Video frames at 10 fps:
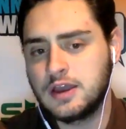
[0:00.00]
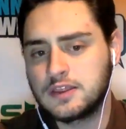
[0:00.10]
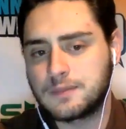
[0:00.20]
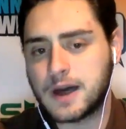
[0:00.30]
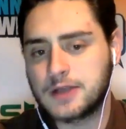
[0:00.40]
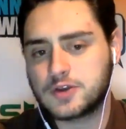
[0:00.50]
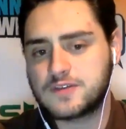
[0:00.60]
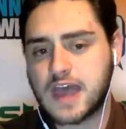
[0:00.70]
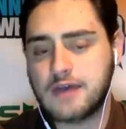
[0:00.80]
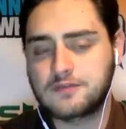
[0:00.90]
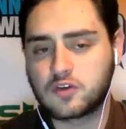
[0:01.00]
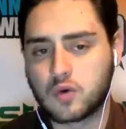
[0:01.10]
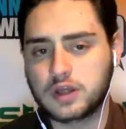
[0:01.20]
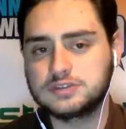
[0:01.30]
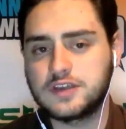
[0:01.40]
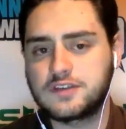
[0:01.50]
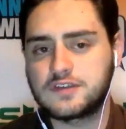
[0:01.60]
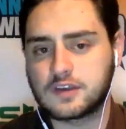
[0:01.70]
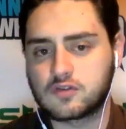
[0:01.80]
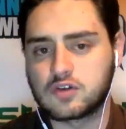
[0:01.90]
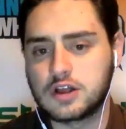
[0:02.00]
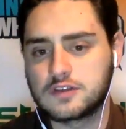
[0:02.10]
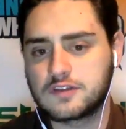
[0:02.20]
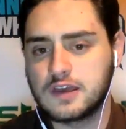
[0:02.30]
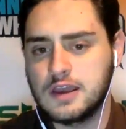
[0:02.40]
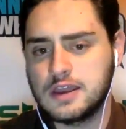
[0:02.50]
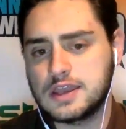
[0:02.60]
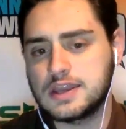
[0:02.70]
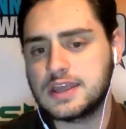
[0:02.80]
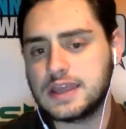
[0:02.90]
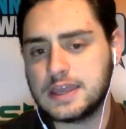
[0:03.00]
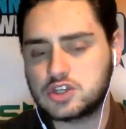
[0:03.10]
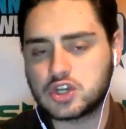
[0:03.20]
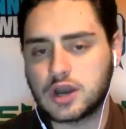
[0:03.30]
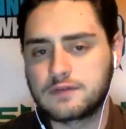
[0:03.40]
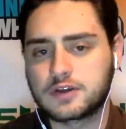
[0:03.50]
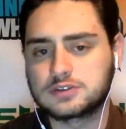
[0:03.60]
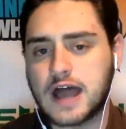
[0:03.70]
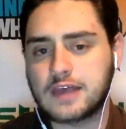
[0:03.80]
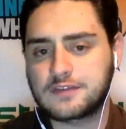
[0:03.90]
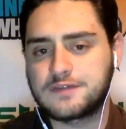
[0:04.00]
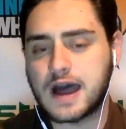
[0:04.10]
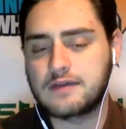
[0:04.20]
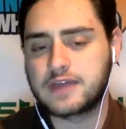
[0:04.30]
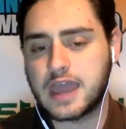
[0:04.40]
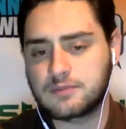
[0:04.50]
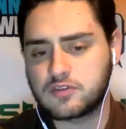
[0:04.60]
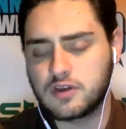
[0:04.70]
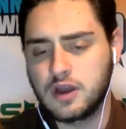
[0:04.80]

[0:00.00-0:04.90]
The Padres have scored at least six runs in each of their last five games.